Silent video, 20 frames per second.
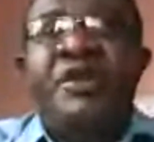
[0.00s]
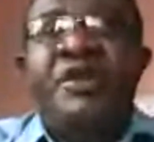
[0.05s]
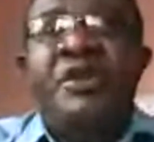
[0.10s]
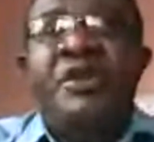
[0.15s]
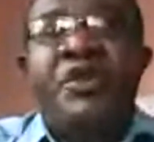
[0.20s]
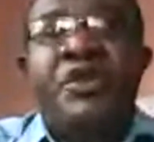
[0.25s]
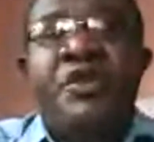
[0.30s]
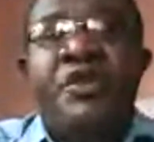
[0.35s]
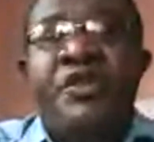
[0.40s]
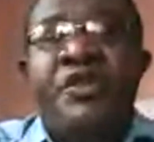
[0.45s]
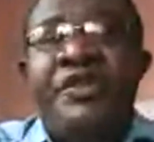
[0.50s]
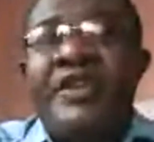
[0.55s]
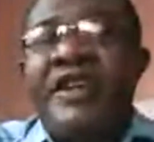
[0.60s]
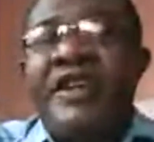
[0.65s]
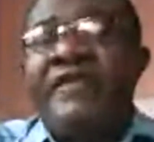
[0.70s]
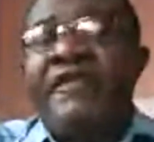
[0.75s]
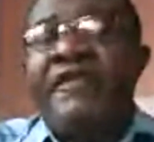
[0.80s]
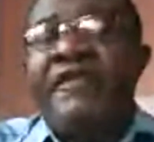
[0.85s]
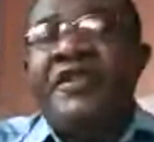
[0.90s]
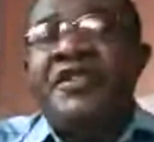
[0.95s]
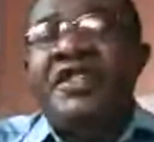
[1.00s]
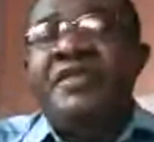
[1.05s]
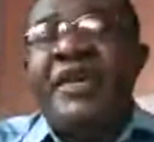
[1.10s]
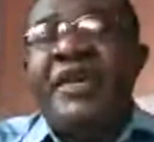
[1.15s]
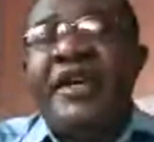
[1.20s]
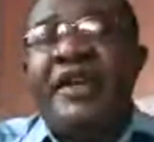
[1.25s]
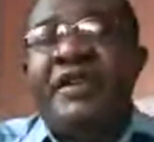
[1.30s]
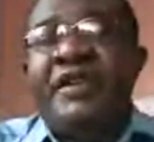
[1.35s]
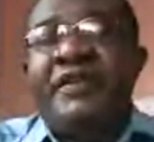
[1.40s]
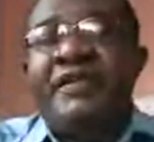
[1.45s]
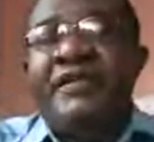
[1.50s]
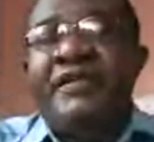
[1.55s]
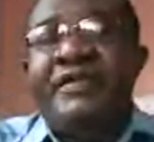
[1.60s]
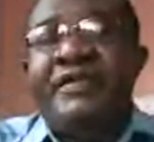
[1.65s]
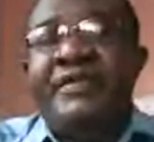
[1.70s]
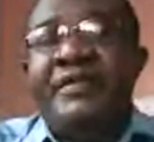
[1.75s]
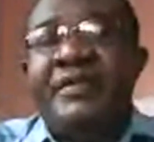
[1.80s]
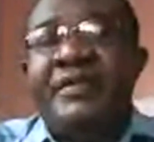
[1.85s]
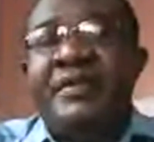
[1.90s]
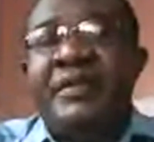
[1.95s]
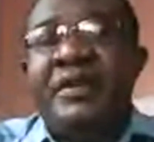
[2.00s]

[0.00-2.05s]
No, your voice is big enough.